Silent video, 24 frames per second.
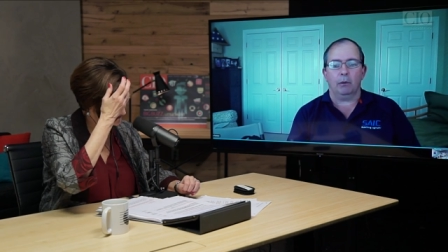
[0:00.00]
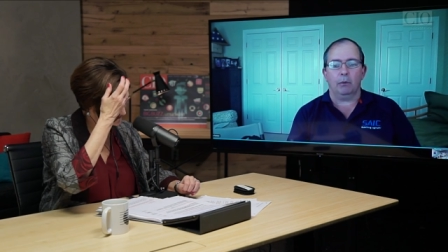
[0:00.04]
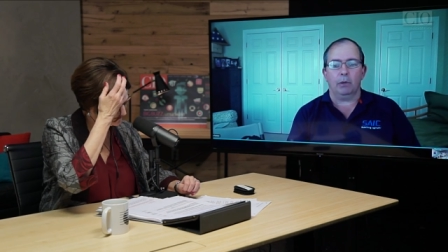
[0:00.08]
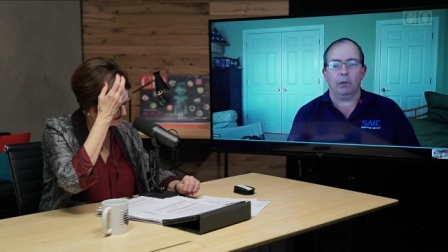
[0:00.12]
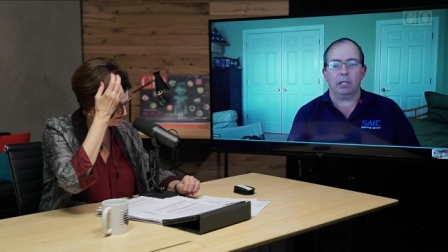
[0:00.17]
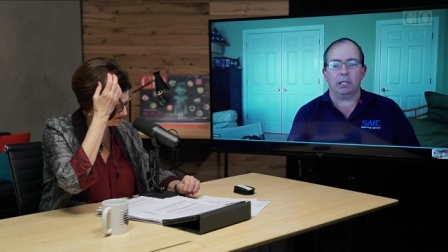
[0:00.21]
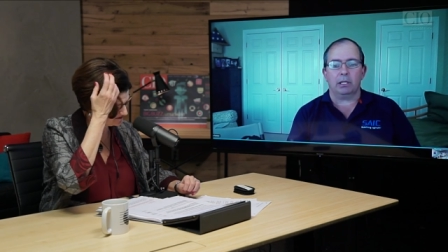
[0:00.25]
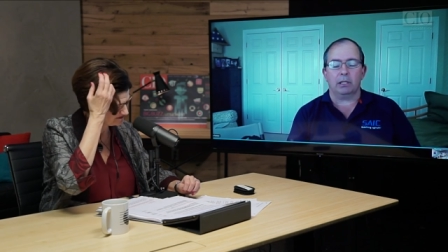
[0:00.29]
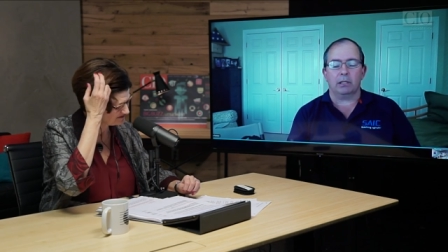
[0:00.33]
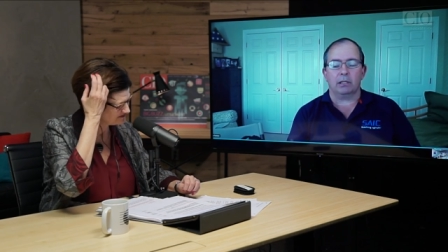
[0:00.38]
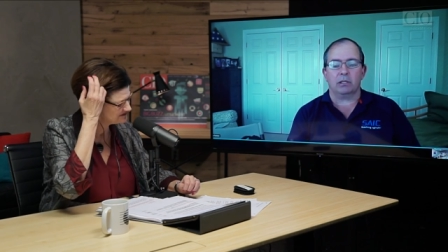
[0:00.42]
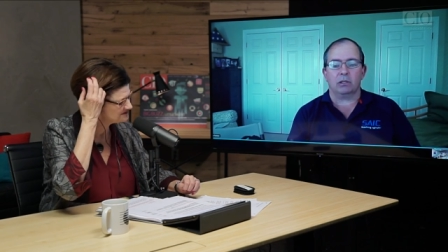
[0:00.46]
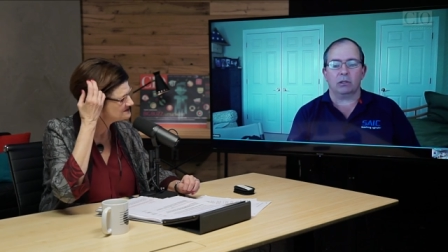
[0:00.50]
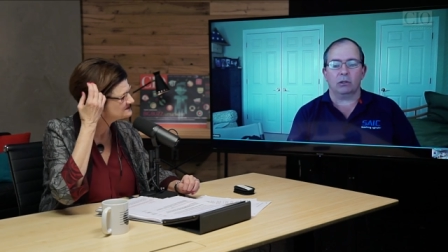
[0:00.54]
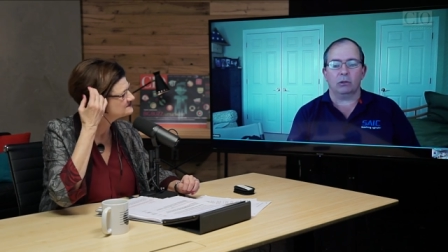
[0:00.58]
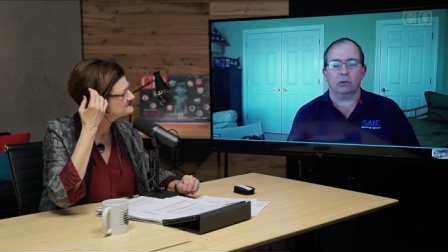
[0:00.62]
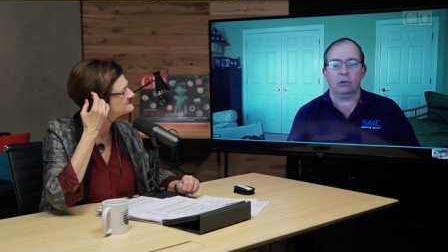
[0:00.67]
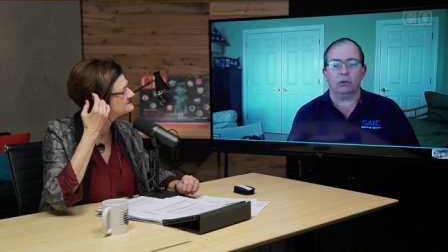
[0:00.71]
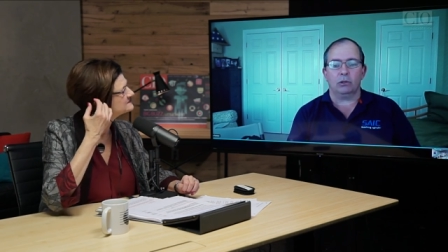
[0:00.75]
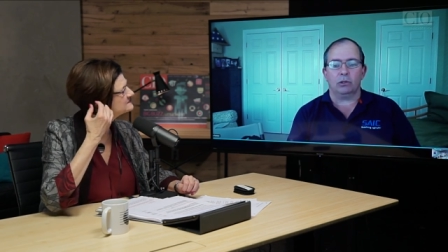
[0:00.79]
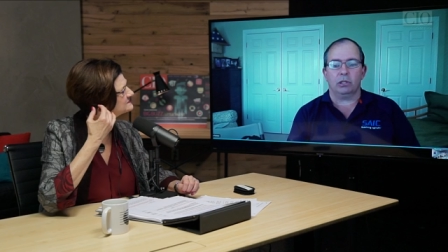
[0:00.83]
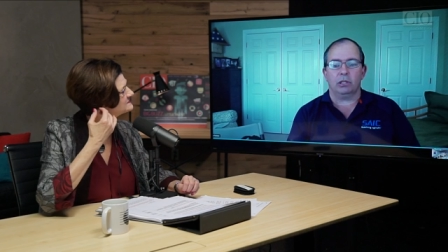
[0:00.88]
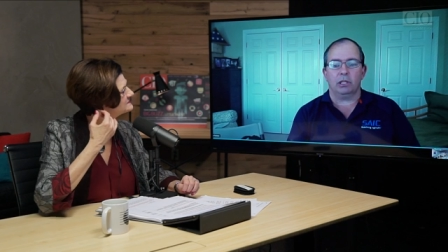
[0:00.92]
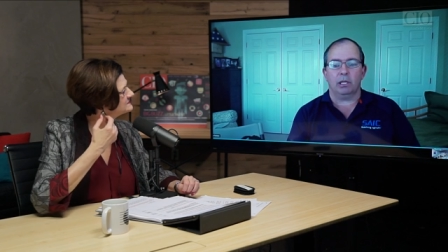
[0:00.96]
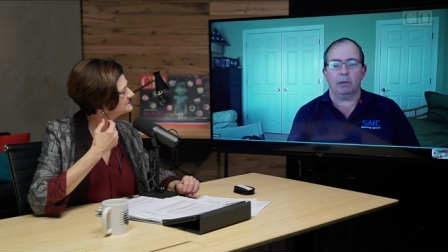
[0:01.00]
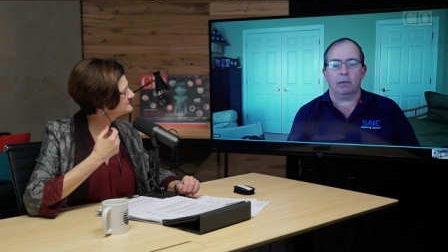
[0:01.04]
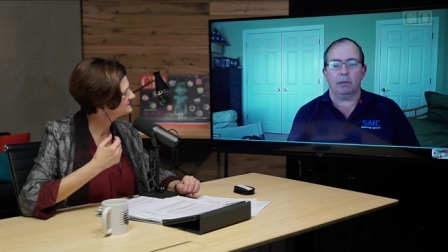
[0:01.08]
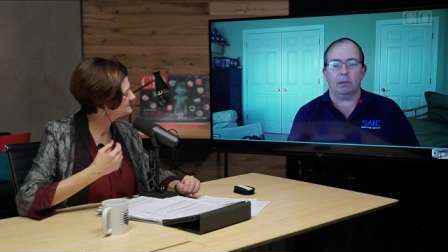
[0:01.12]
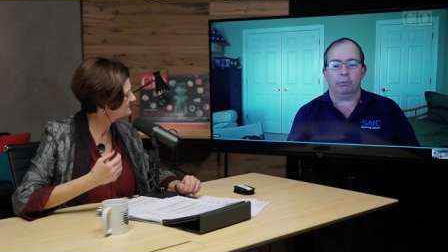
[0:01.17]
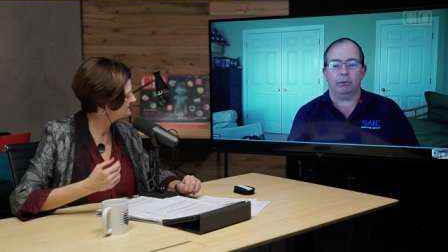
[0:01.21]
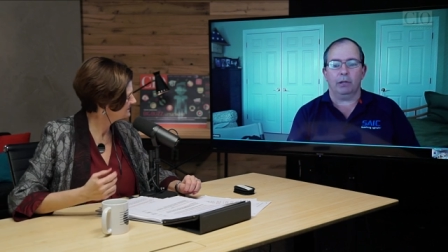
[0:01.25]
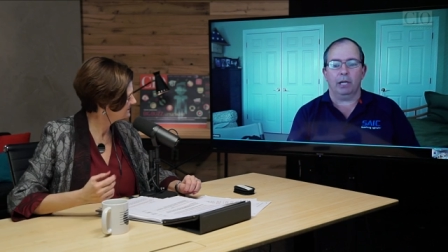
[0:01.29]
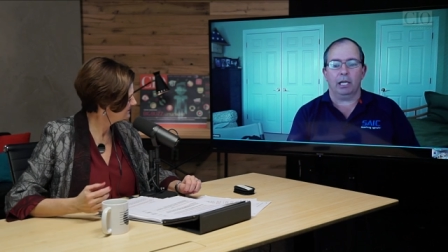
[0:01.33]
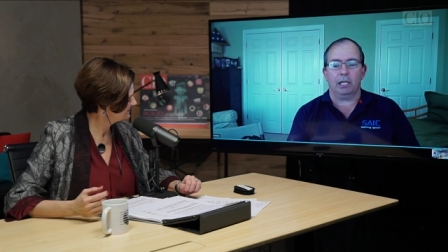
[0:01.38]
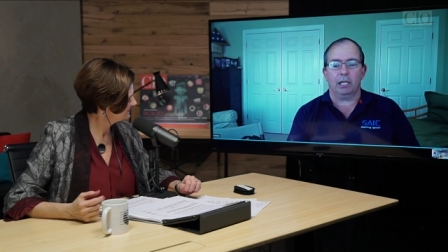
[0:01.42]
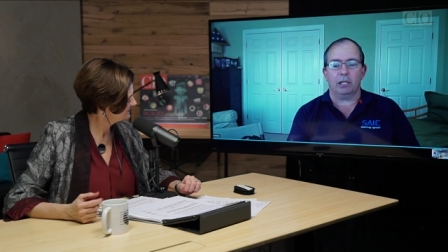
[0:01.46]
with a solution that
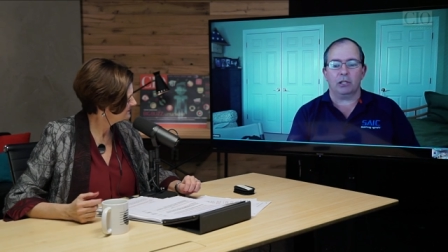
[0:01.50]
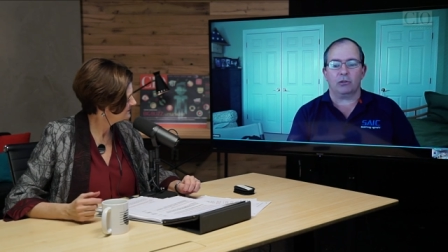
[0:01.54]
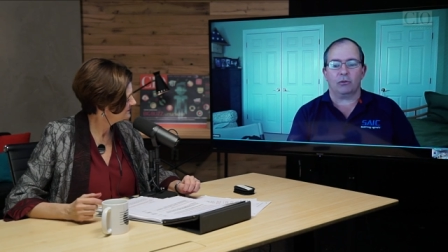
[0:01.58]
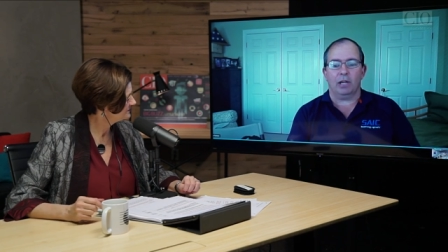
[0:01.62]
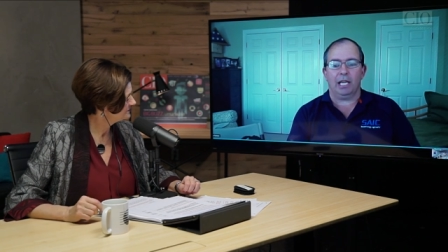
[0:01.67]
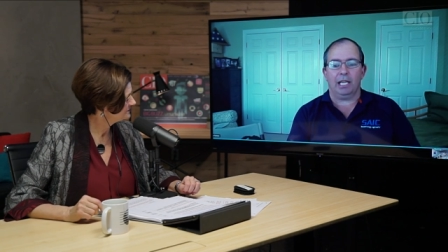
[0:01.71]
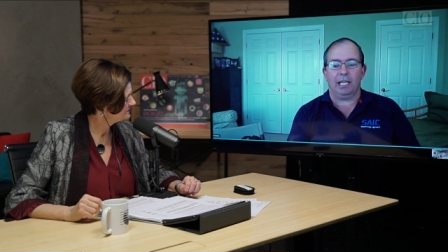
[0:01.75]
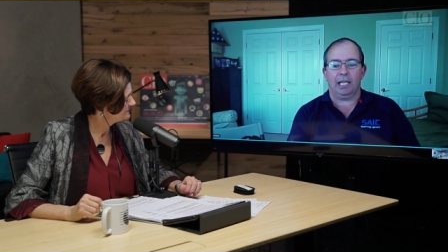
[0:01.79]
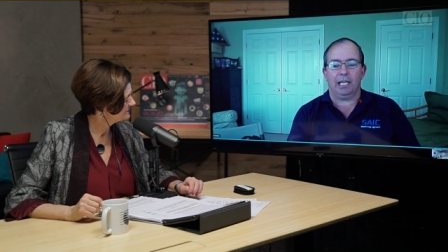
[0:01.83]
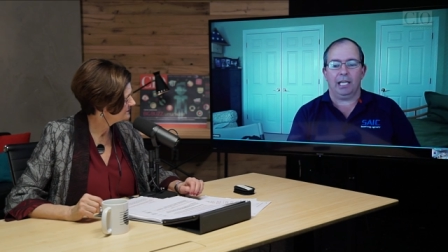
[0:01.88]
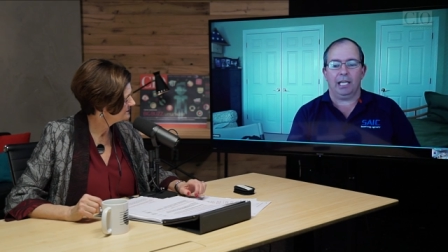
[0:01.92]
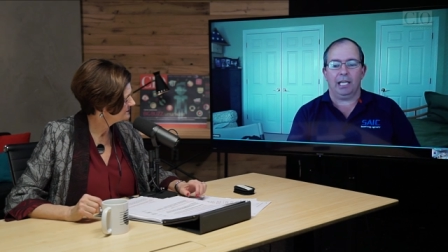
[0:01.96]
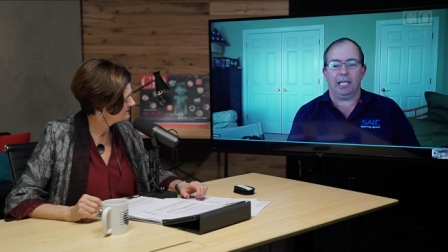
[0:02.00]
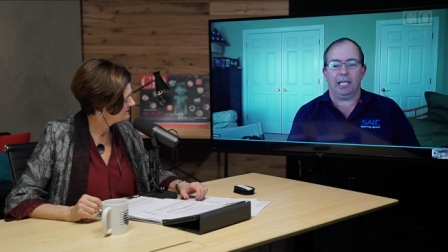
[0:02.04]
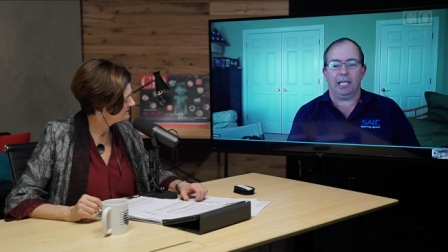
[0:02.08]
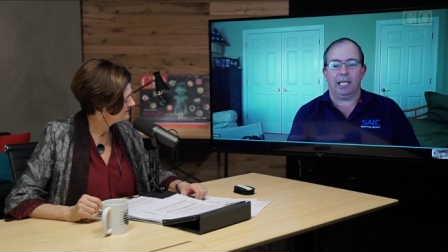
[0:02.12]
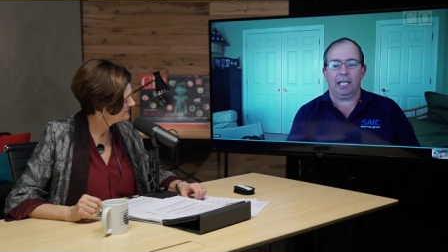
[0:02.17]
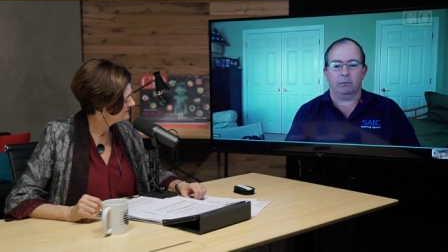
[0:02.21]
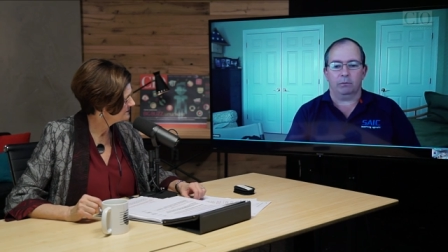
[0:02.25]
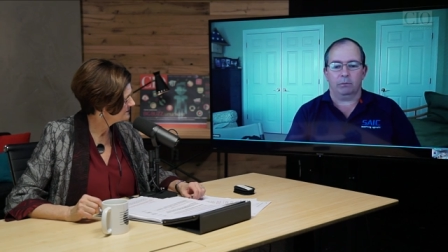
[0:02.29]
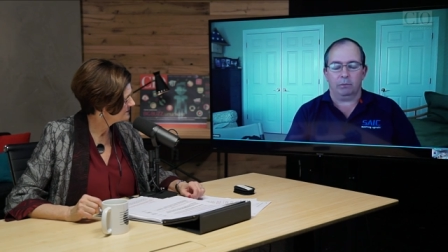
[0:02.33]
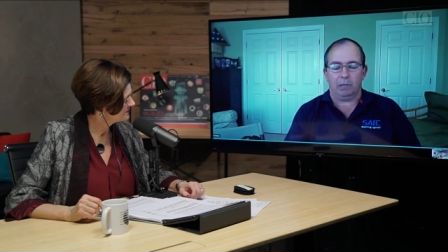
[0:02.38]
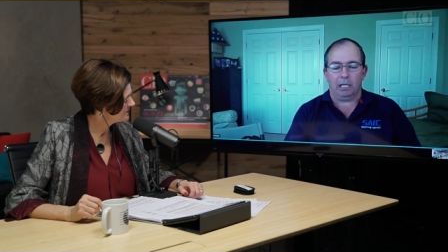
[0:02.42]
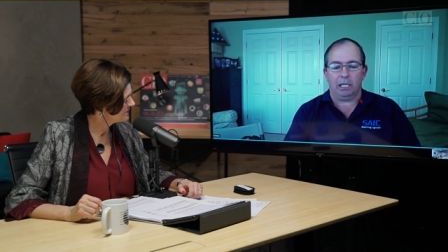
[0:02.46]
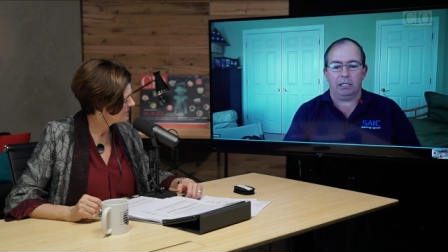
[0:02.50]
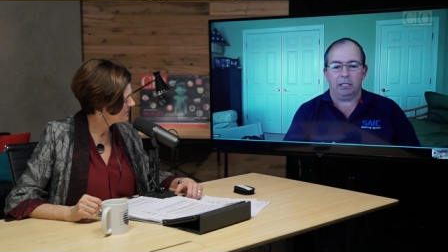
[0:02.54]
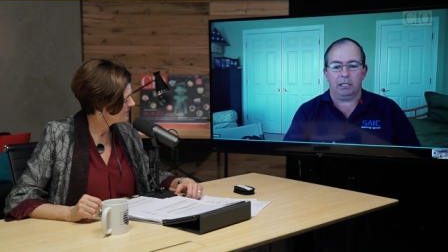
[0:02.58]
plugs right into the into